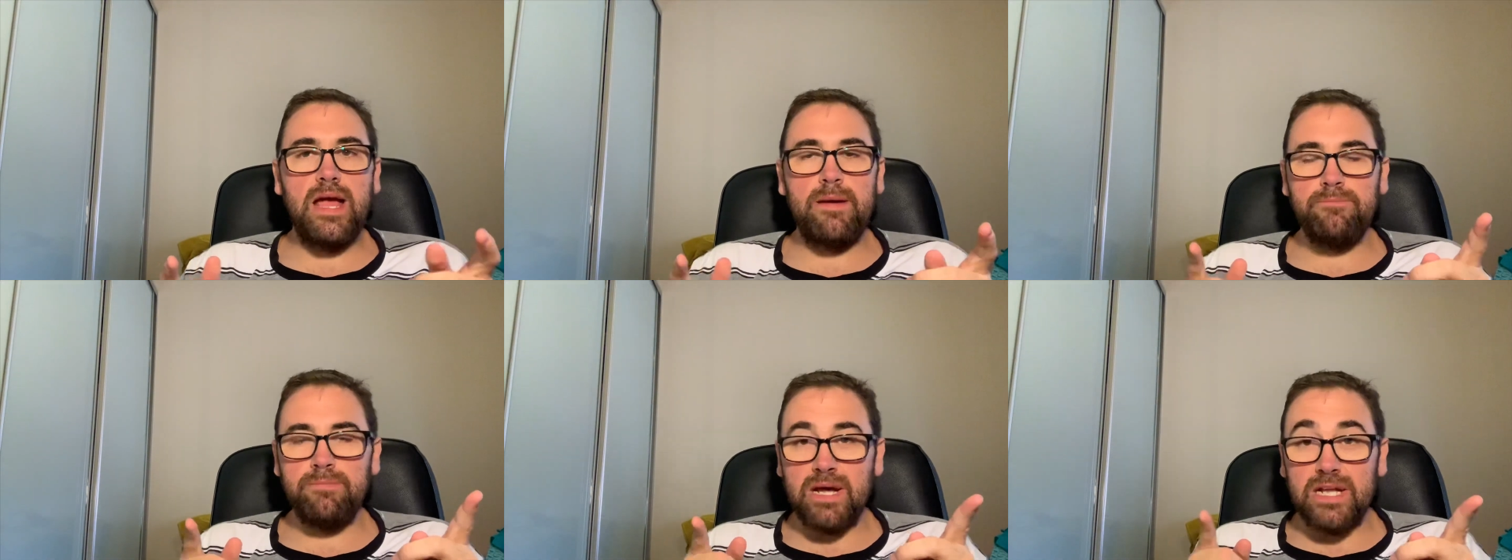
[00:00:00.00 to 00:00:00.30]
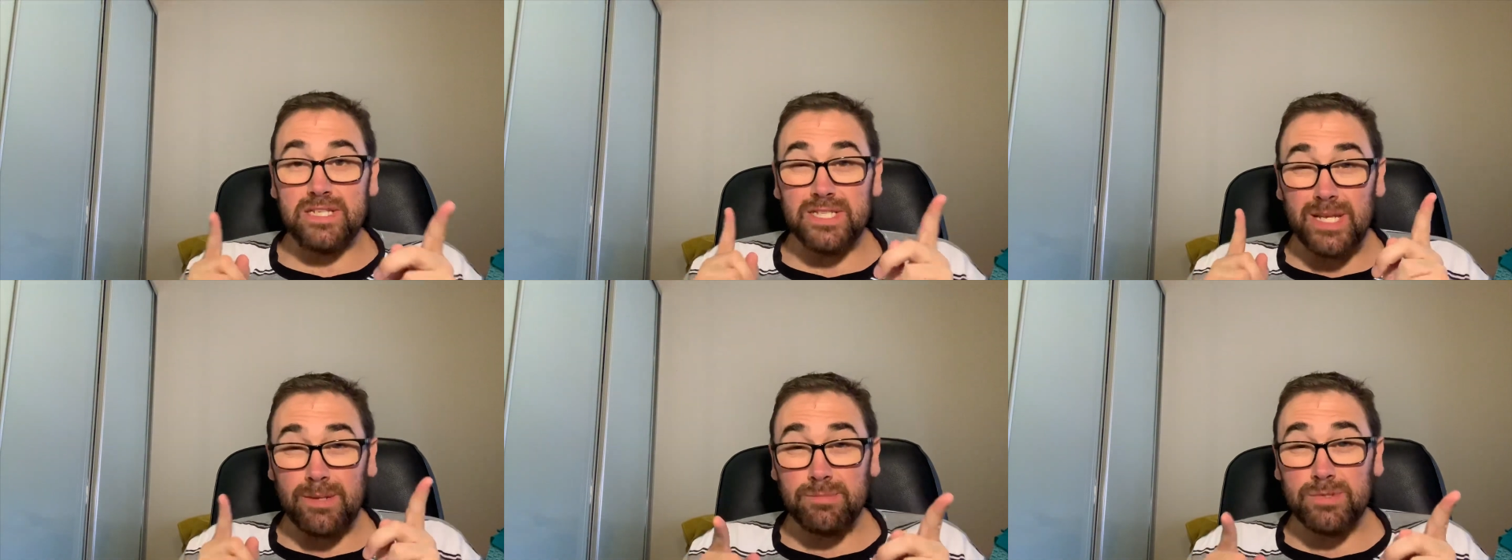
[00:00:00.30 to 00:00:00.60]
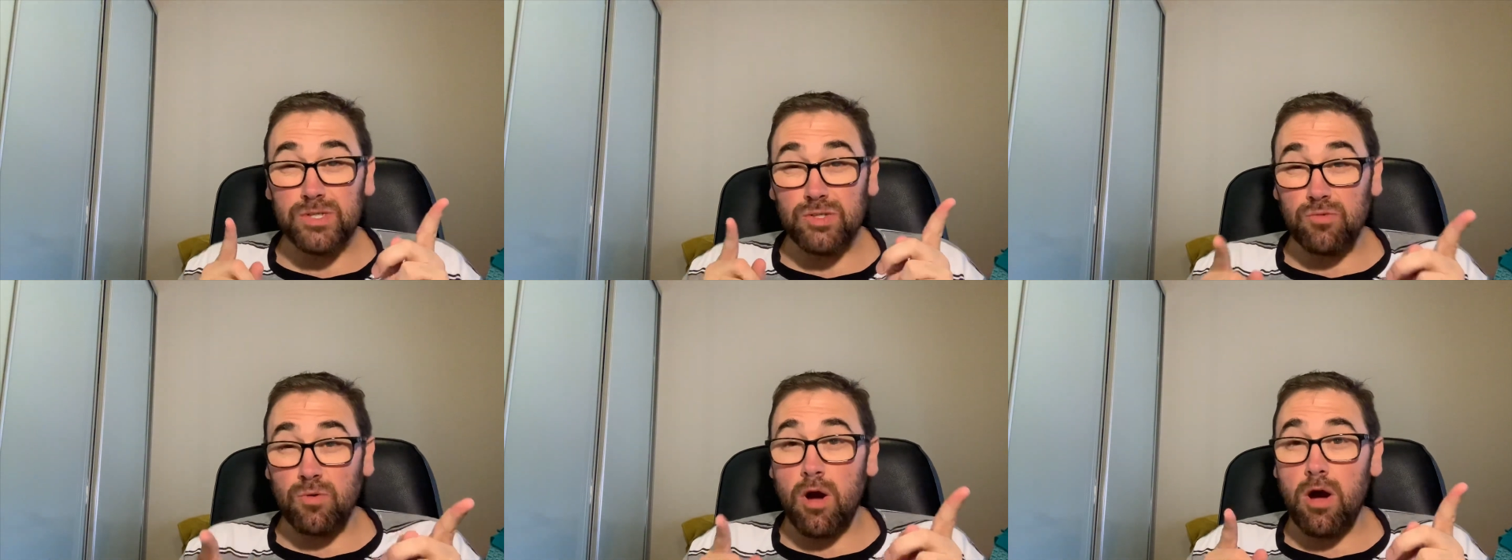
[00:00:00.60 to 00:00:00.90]
But
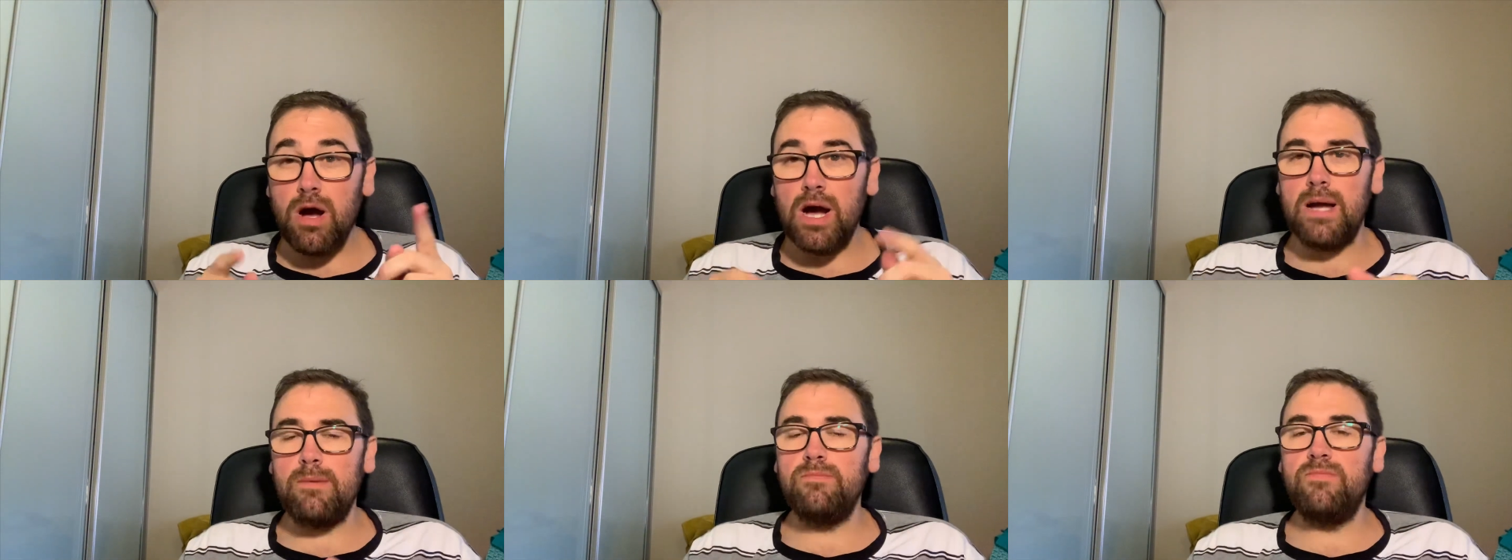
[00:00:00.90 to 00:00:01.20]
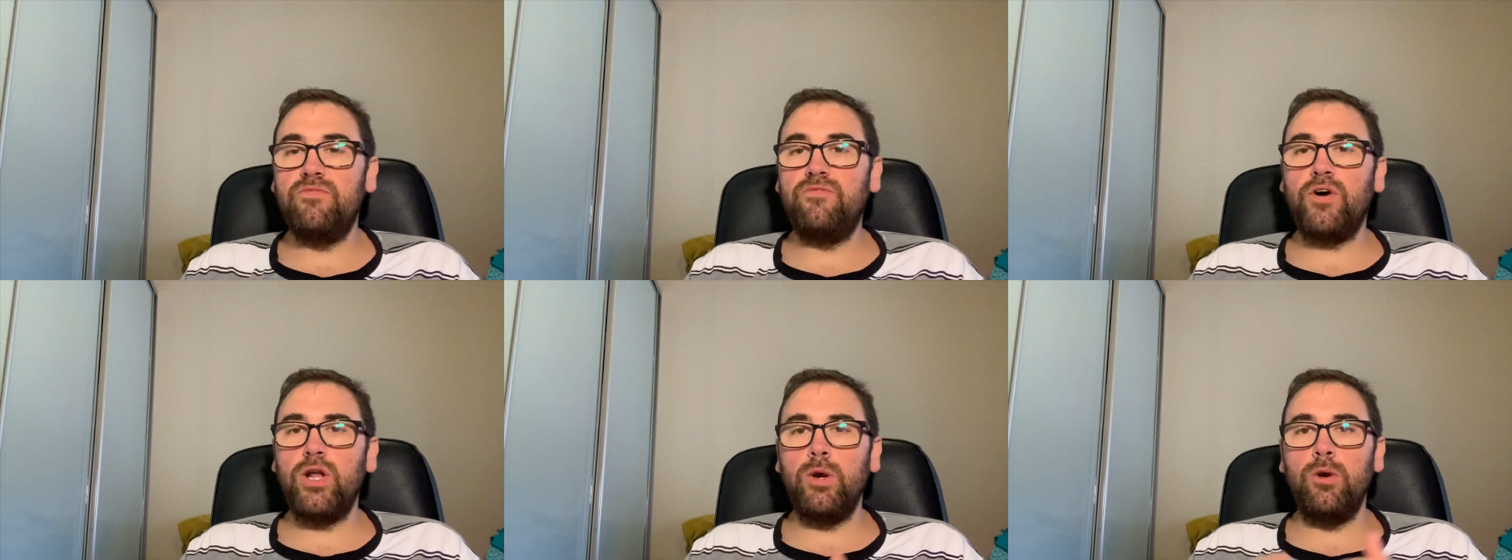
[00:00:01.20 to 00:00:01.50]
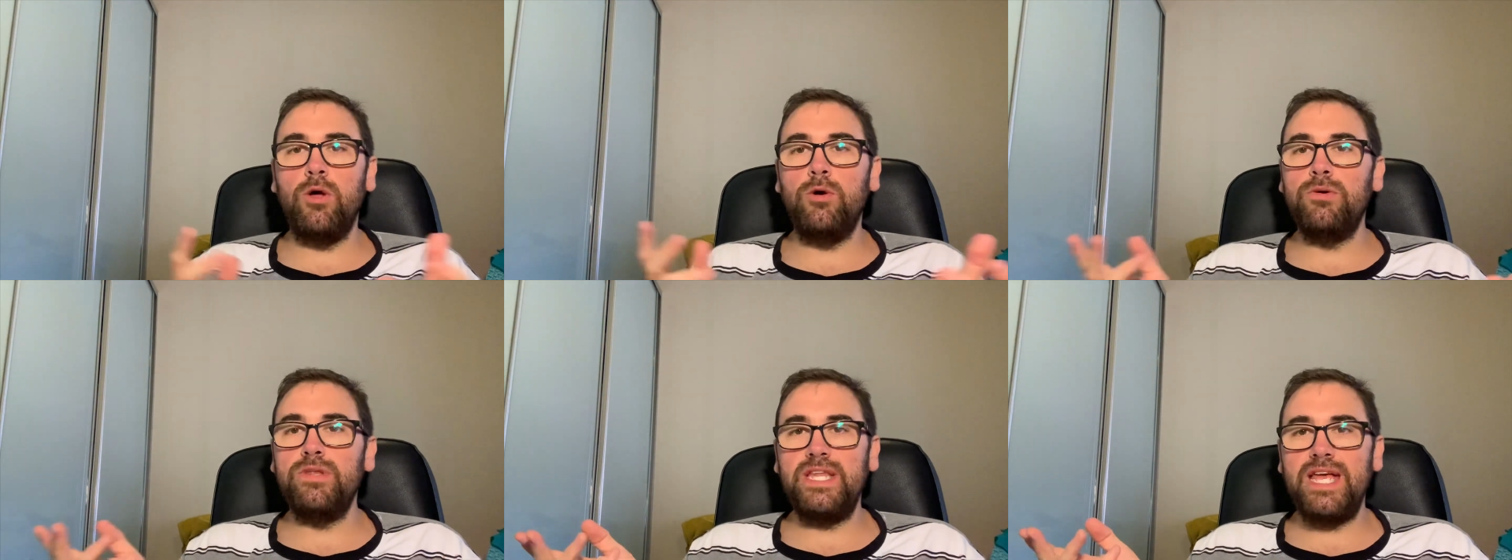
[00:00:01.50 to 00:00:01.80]
subscribe. Follow
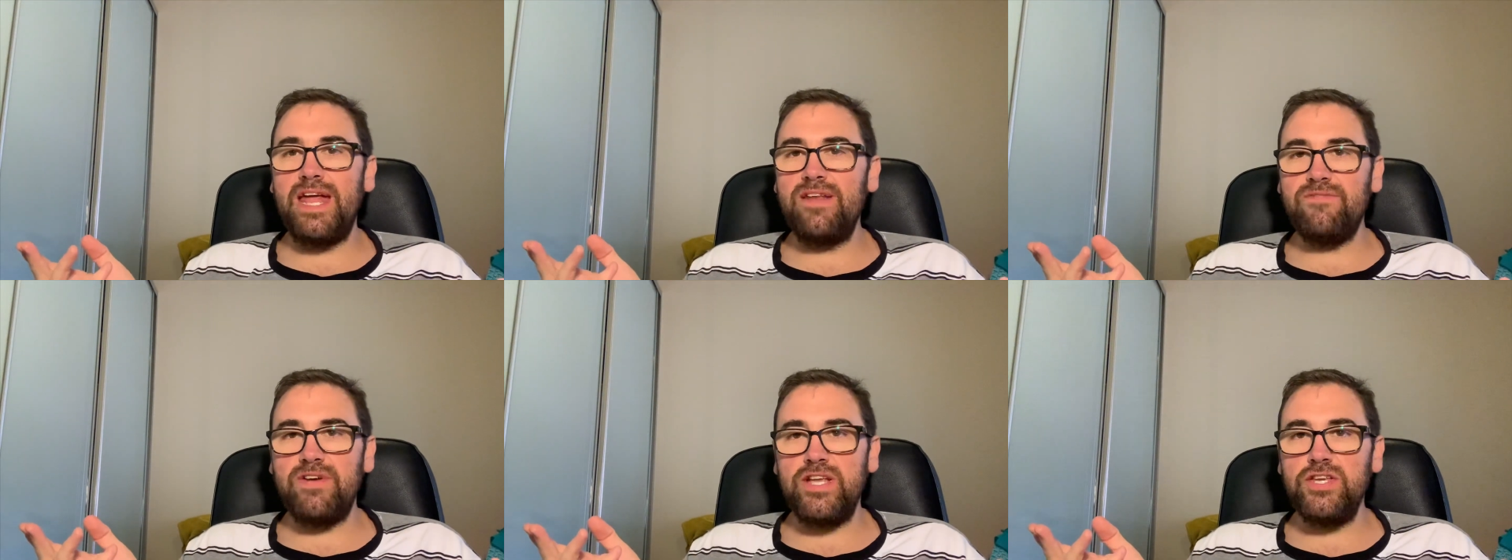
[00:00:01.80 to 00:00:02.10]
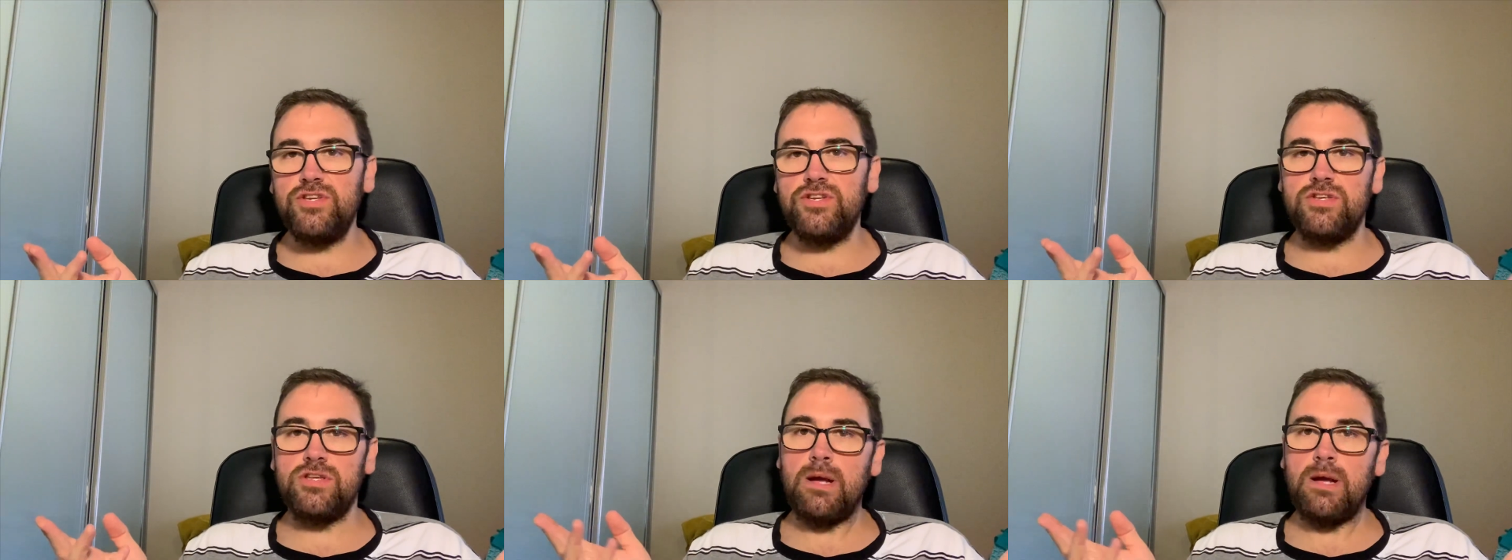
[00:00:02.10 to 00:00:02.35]
along with the adventures.